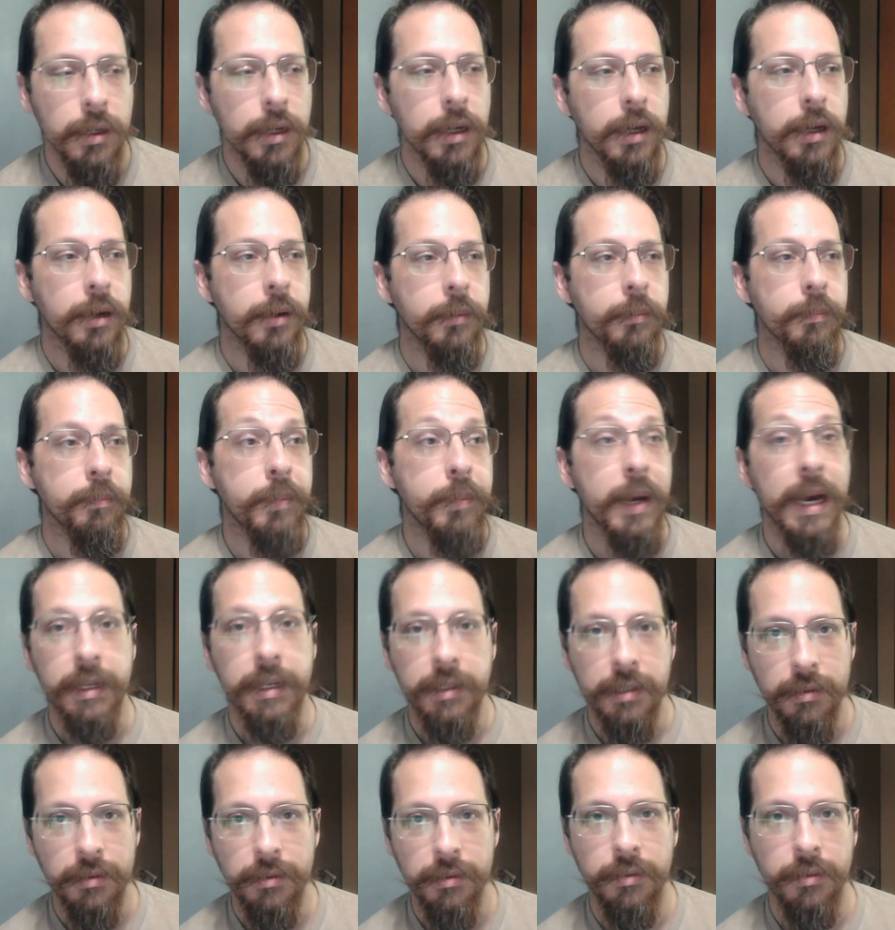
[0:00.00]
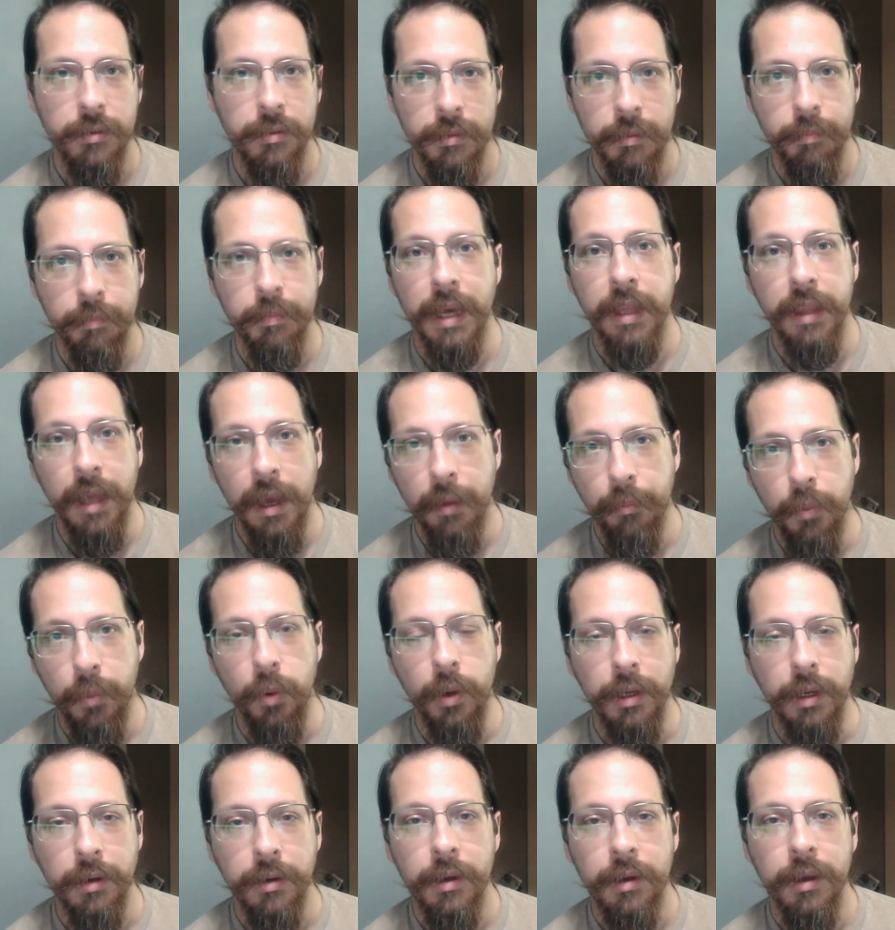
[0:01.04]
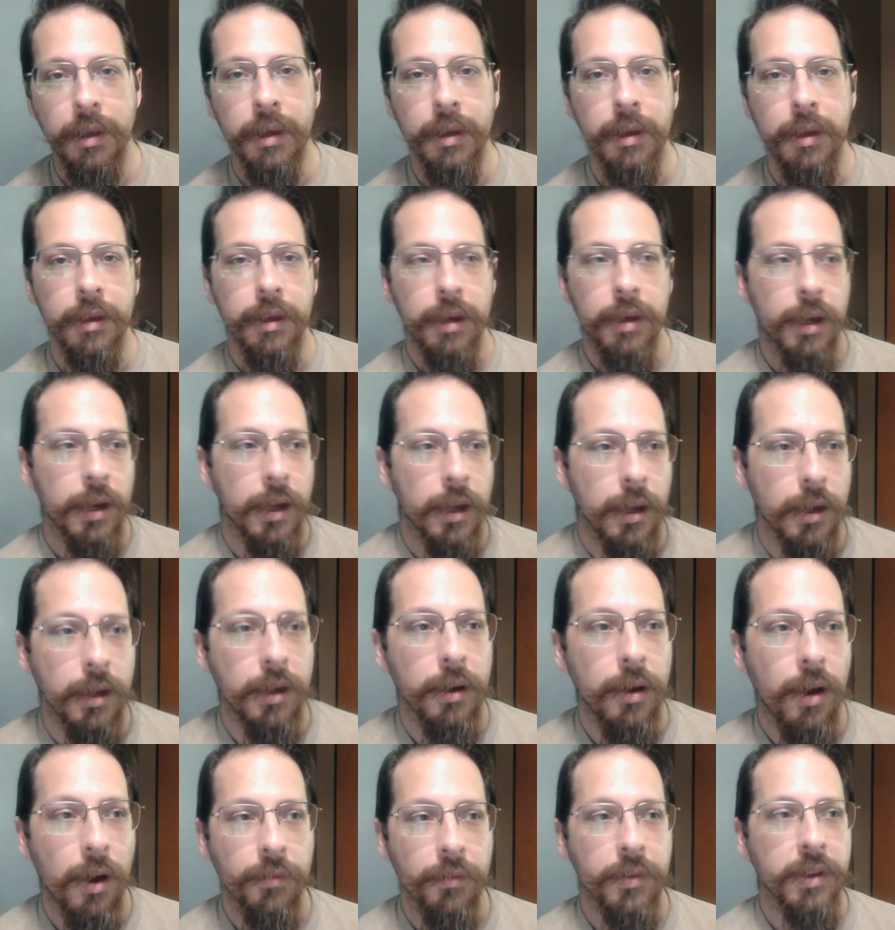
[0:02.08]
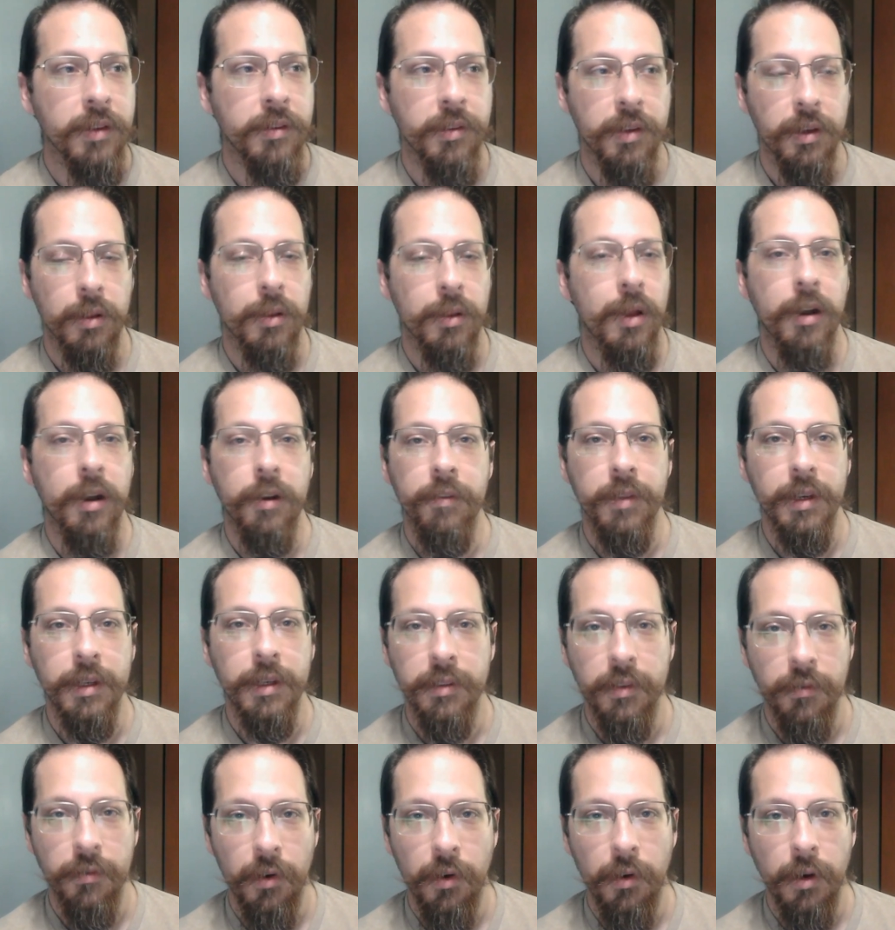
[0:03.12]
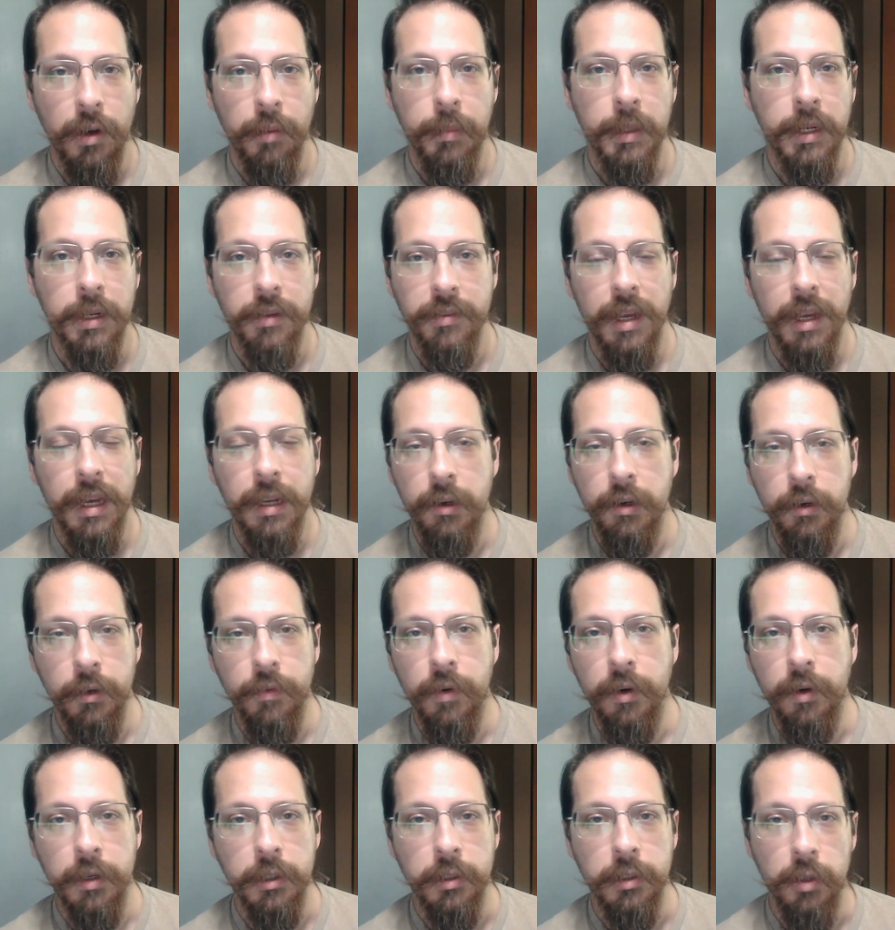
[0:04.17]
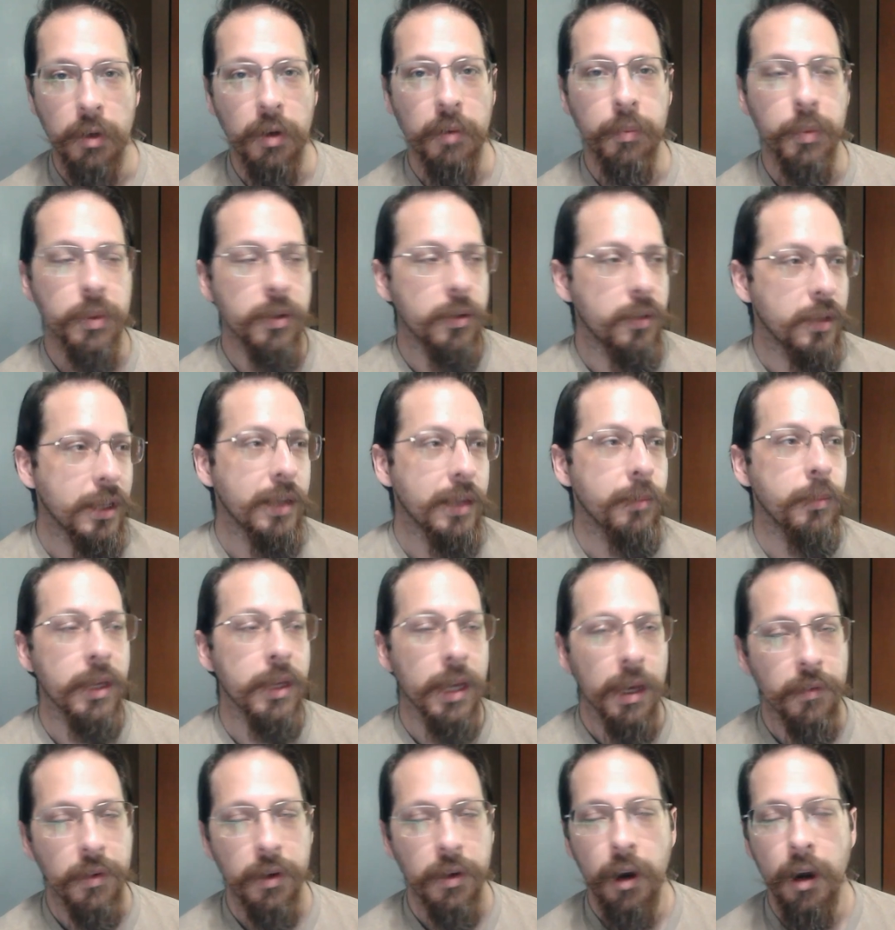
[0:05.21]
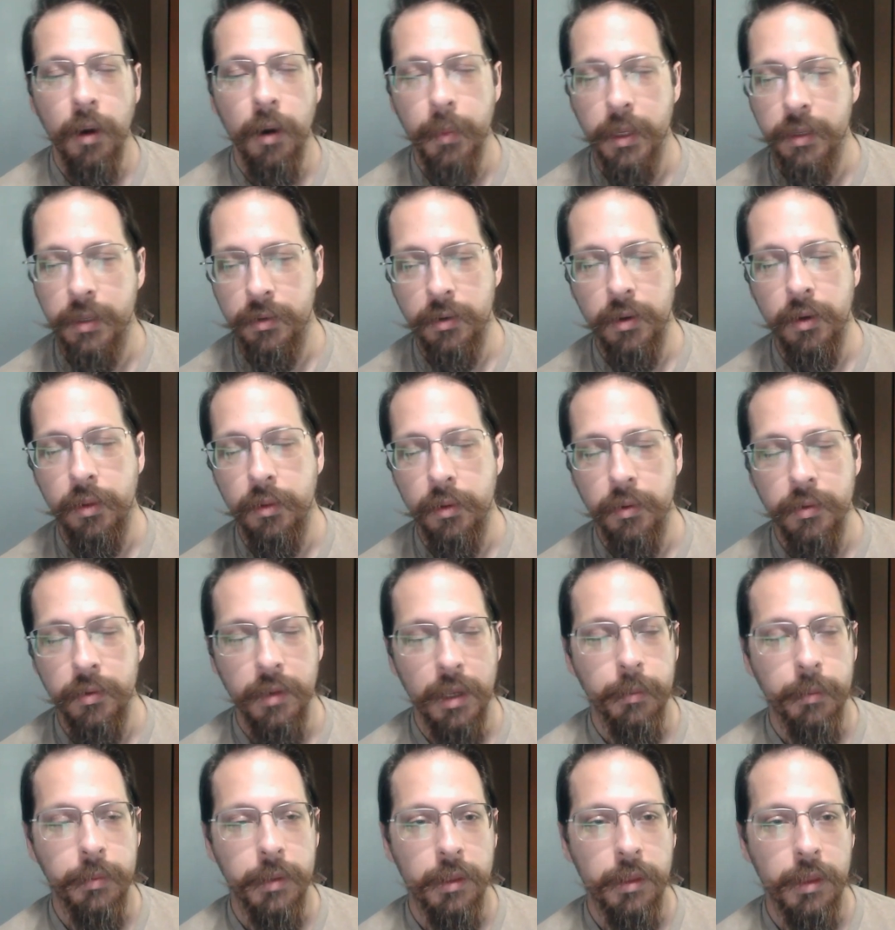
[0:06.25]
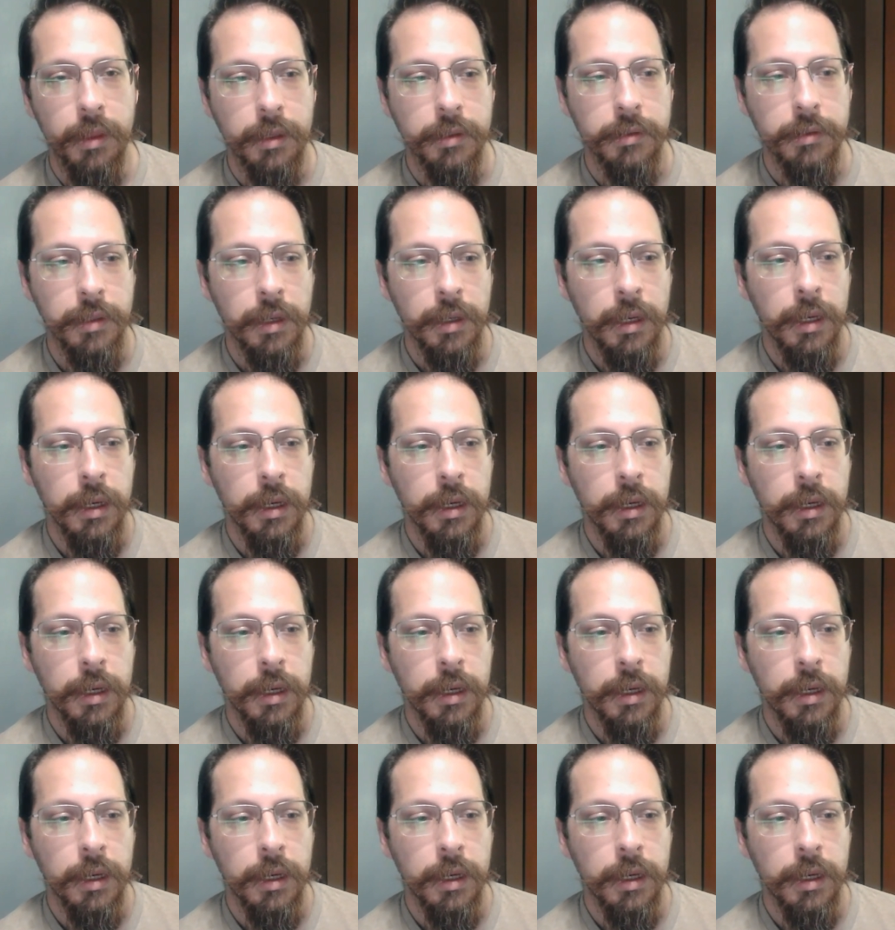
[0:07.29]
Um, but by that point, uh, obviously a lot of things have already been decided. You've already showed up with your team, you have your armies and all those types of things.